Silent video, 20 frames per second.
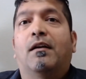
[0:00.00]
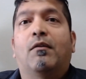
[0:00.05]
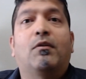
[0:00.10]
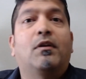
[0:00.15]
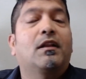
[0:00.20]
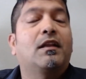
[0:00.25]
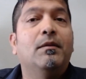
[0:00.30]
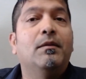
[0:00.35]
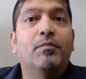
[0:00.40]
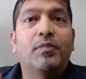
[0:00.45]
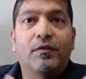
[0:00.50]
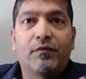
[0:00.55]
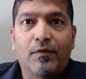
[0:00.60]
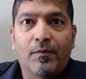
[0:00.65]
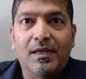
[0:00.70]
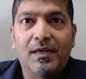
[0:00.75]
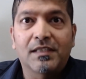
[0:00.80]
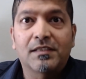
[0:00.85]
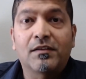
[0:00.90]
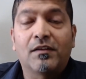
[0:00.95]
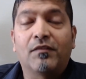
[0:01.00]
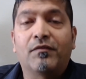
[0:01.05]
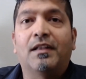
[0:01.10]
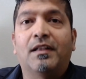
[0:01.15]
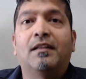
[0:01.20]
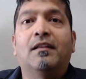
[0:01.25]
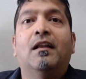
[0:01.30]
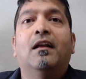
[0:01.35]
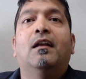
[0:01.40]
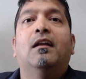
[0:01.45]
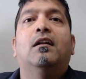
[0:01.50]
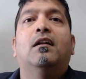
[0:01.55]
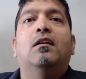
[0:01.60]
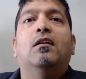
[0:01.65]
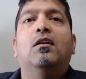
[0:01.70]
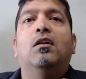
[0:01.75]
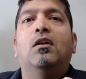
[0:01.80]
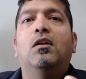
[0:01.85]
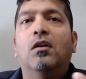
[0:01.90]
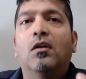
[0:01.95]
I want to keep it for myself and
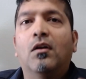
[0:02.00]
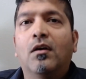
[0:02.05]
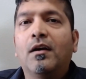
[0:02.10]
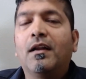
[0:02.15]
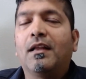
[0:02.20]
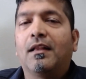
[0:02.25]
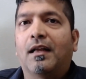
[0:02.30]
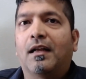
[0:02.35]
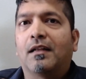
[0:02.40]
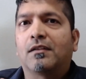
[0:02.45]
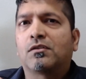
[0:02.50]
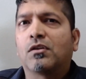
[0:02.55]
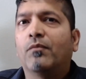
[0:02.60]
learning that.